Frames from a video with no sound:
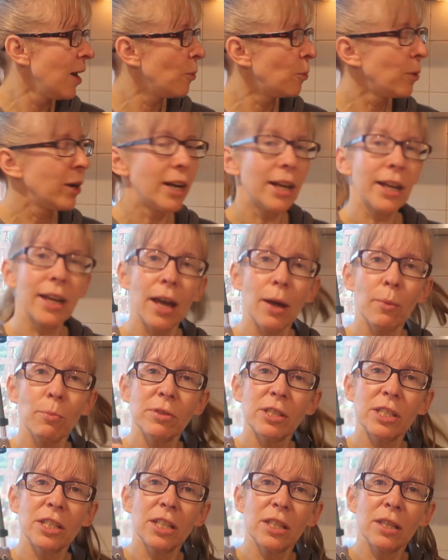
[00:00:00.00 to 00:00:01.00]
When it
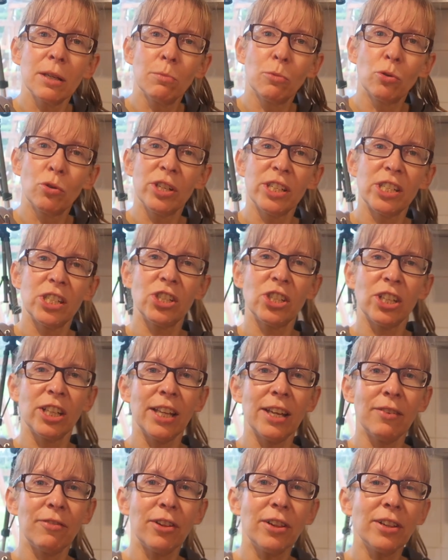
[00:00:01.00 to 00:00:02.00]
comes to the moisture
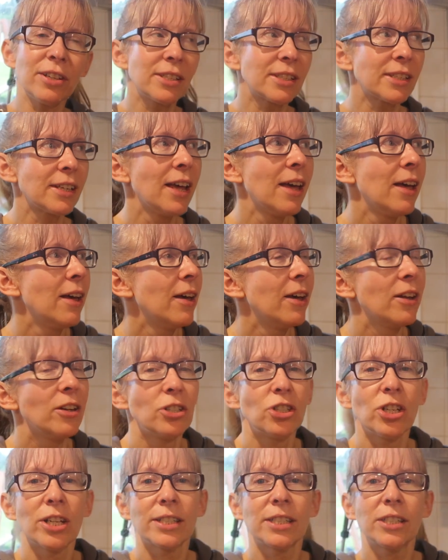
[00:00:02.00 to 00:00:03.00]
levels,
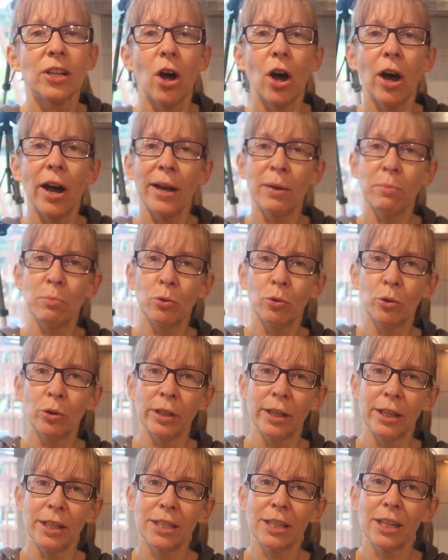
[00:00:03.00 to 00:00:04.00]
just
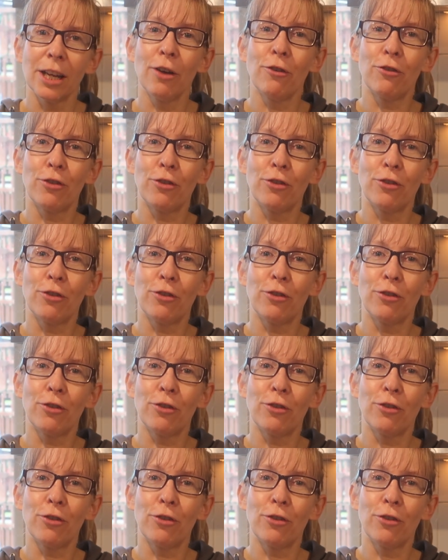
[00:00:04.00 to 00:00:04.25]
eyeball it.